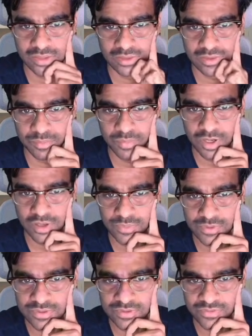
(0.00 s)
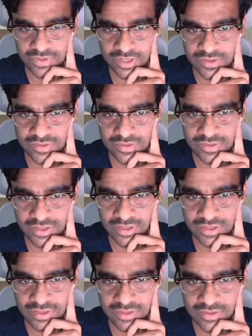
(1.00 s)
The purpose of this
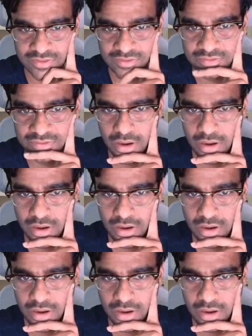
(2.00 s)
is,